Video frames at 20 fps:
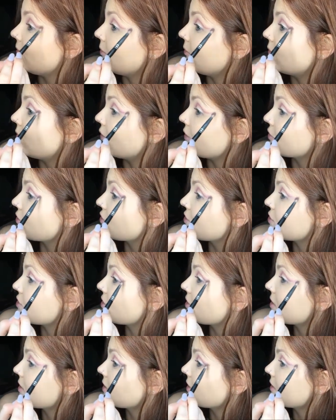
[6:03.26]

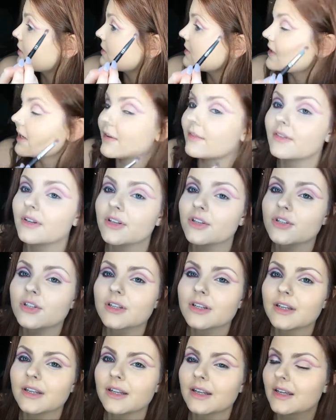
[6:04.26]
much
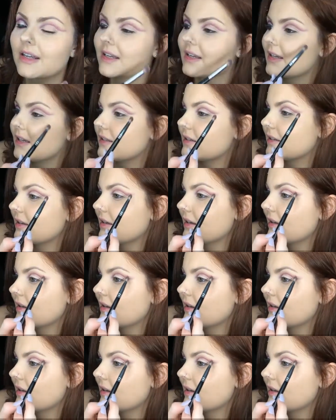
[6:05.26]
definition you need.